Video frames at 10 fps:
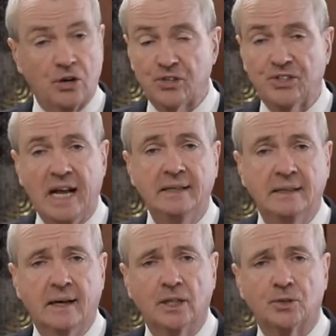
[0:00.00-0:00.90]
our state
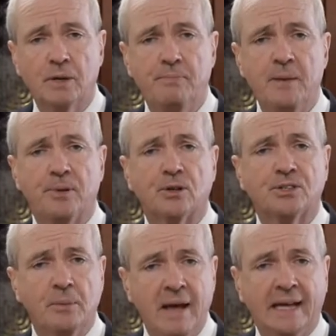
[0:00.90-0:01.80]
and country, people are
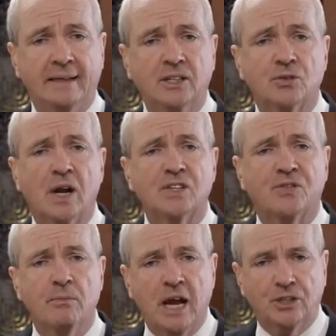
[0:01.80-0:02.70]
demanding
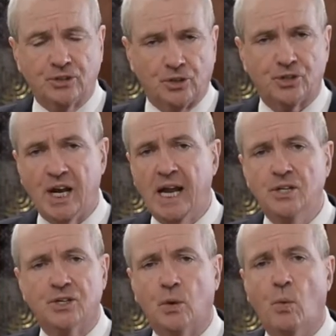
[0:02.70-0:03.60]
transformational
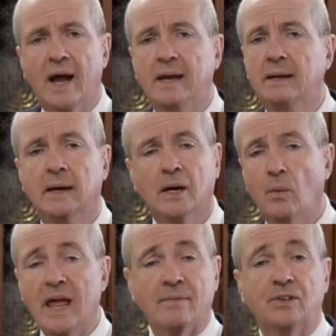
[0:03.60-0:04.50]
change in a way
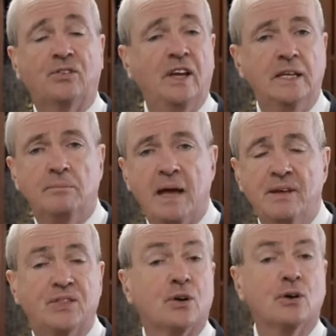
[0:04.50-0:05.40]
we haven't seen in
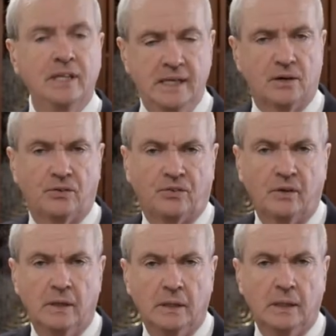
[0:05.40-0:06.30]
maybe 30
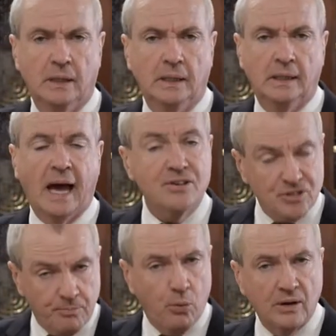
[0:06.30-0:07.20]
years. I
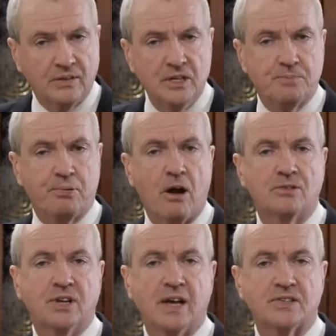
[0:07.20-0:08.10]
support these
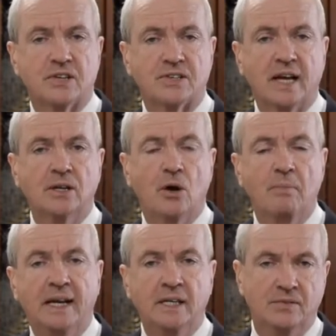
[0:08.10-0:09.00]
protests, as I know
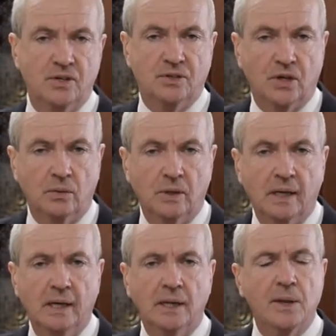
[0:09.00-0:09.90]
many of you do.
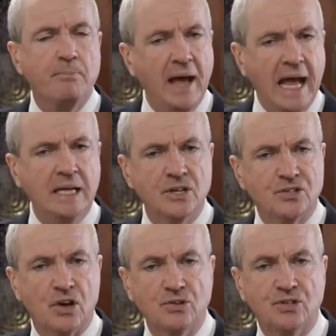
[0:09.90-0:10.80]
The pain
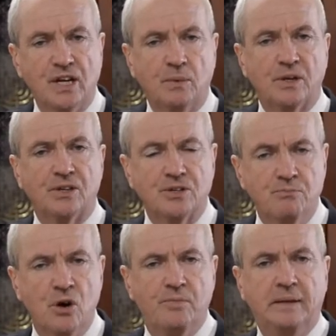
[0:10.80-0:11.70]
associated with this
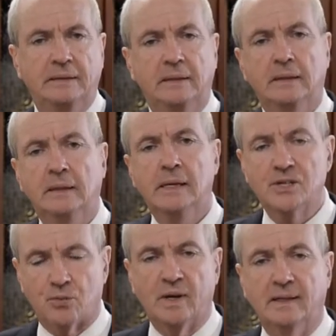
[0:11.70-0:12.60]
movement
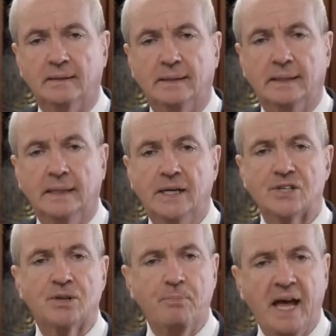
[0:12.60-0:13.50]
is real. It
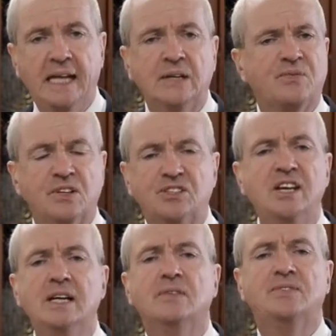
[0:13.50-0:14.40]
is the pain and
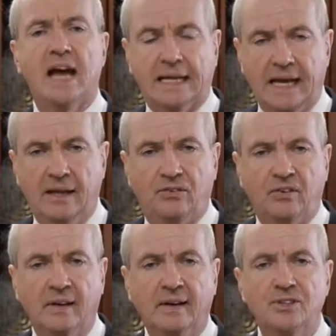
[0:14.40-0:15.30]
fatigue of
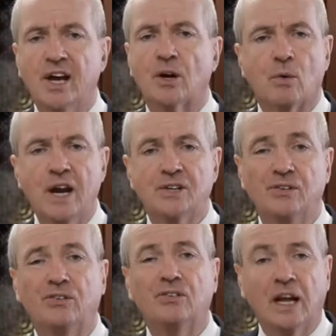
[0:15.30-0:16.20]
decades,
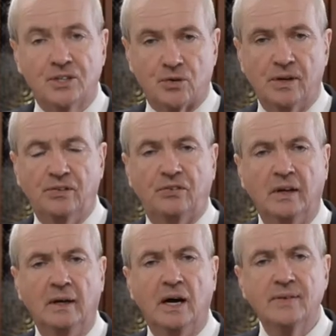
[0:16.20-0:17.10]
generations,
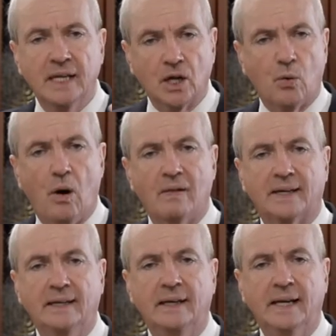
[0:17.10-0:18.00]
centuries of
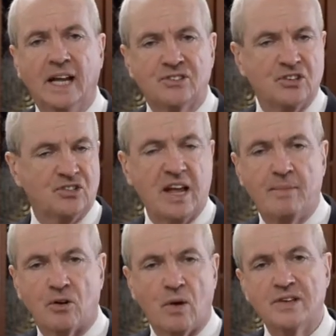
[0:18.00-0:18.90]
inequality and
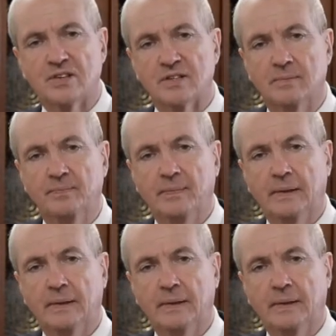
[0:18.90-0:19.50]
systemic racism.